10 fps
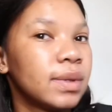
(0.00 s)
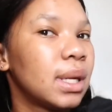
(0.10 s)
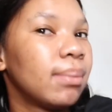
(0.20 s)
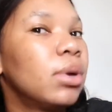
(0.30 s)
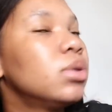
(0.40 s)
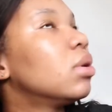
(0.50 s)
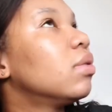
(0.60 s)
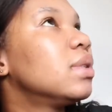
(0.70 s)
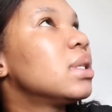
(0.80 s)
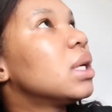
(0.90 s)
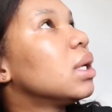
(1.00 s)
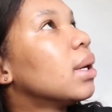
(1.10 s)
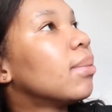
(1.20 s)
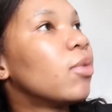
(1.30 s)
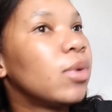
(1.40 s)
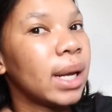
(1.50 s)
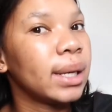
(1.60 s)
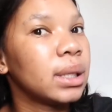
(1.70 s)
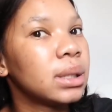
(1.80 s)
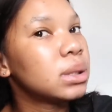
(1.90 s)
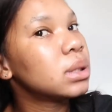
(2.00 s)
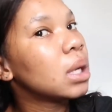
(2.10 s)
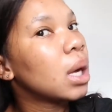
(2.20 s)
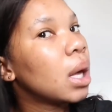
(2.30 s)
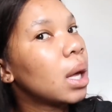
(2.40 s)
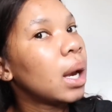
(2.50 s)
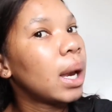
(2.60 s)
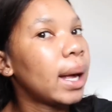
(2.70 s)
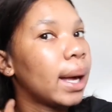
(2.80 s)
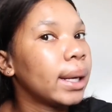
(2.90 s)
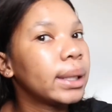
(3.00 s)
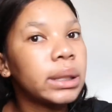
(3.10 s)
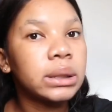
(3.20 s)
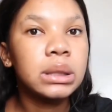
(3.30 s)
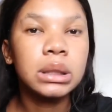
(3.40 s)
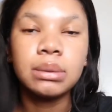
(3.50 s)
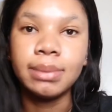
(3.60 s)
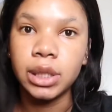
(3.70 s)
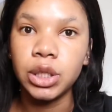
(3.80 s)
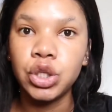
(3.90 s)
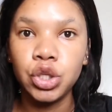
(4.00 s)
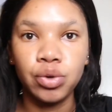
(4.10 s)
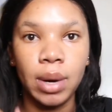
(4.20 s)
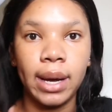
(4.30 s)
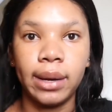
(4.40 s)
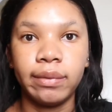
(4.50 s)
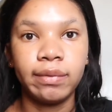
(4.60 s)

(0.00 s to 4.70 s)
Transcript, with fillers: and post office key emo, like it's like six minutes drive.